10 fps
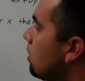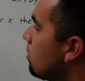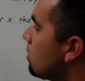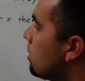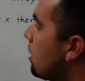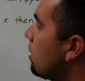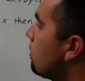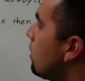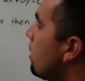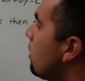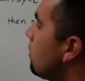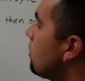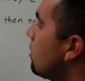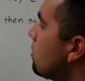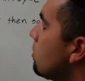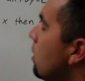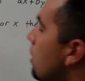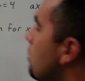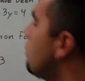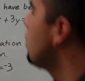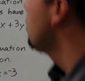There's a negative there, there's a negative.